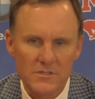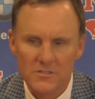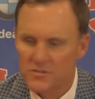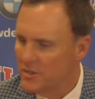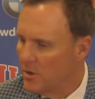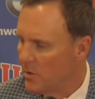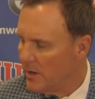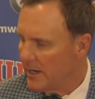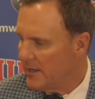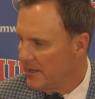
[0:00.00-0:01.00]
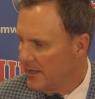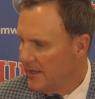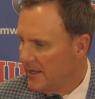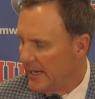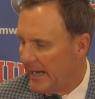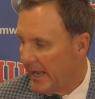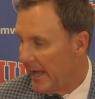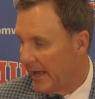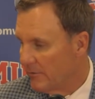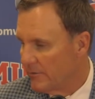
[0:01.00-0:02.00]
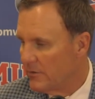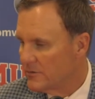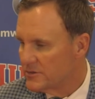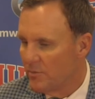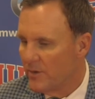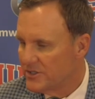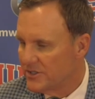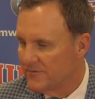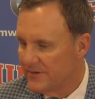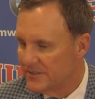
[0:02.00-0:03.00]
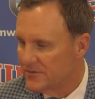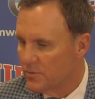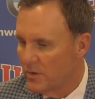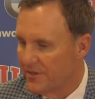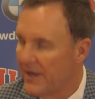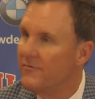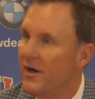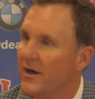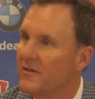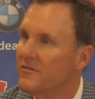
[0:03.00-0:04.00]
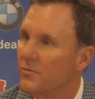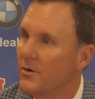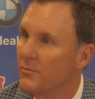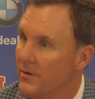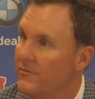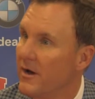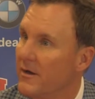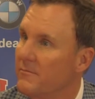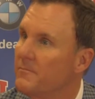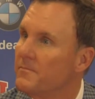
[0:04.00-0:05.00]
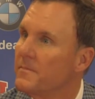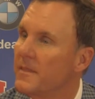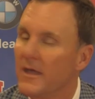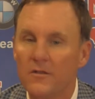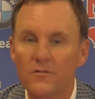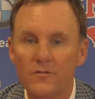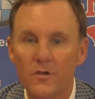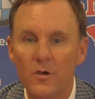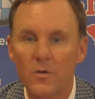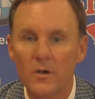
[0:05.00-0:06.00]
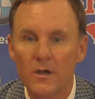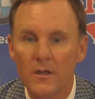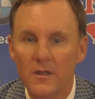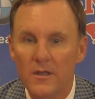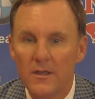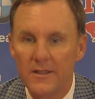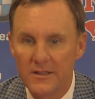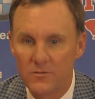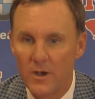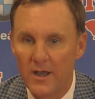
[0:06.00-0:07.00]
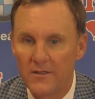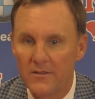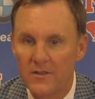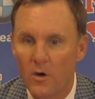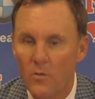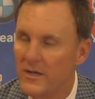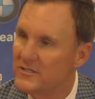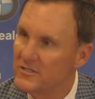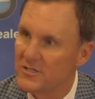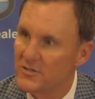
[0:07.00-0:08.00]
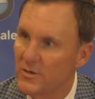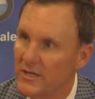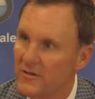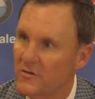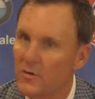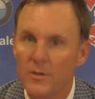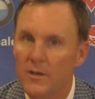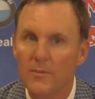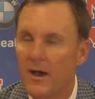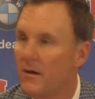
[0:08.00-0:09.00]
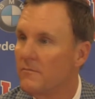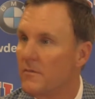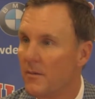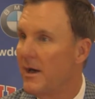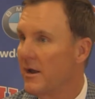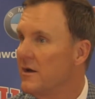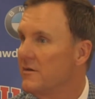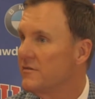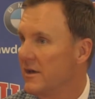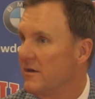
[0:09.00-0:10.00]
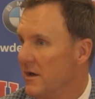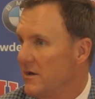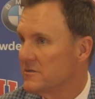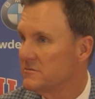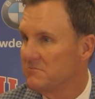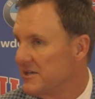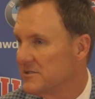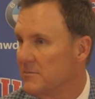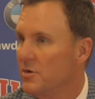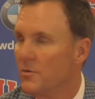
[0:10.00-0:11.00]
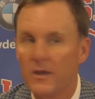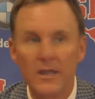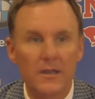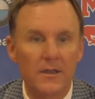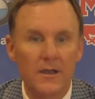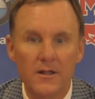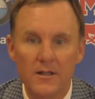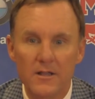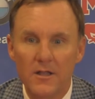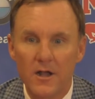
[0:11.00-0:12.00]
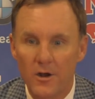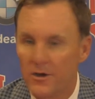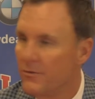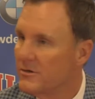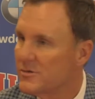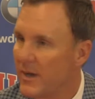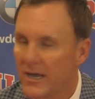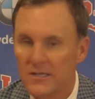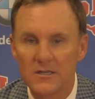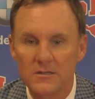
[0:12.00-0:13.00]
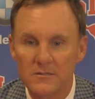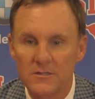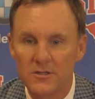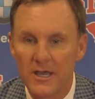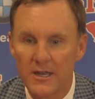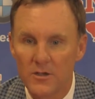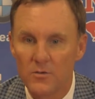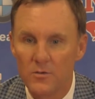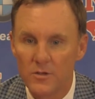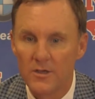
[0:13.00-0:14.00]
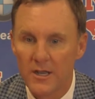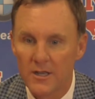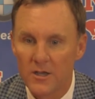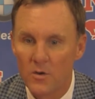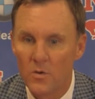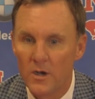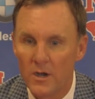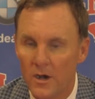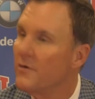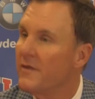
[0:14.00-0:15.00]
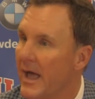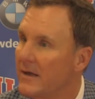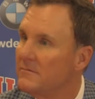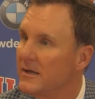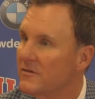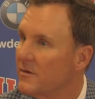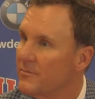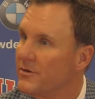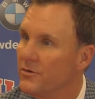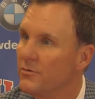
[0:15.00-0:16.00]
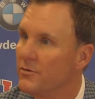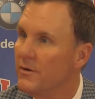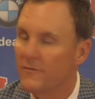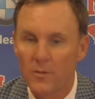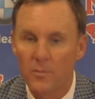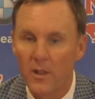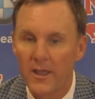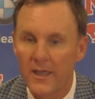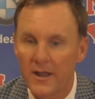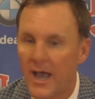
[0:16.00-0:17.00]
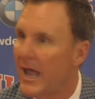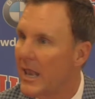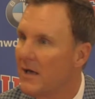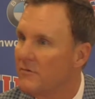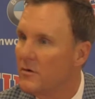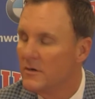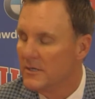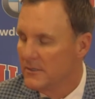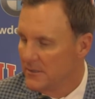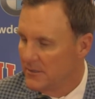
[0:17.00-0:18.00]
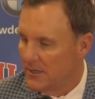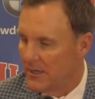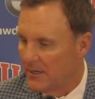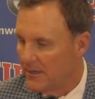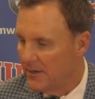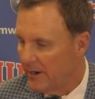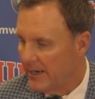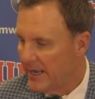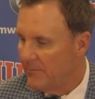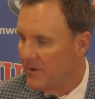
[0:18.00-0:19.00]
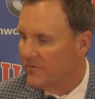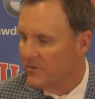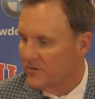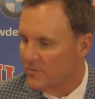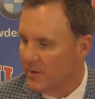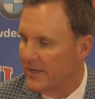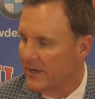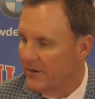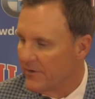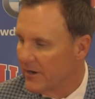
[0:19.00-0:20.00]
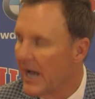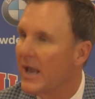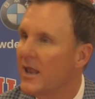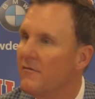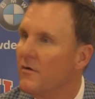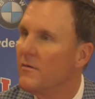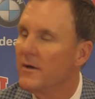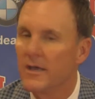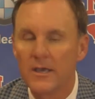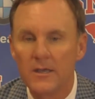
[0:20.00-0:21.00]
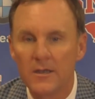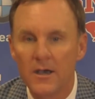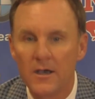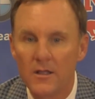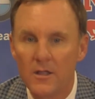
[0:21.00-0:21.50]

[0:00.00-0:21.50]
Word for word: So uh, I, I, don't know so much if it's what they've done is what we've done. And so uh, that's why the, the whole message this week is going to be about about us eh, us SMU and uh, earning respect and you got to go you got to go uh, earn that that's something you you have to play at a high level uh, and right now Memphis is playing at a very high level and uh,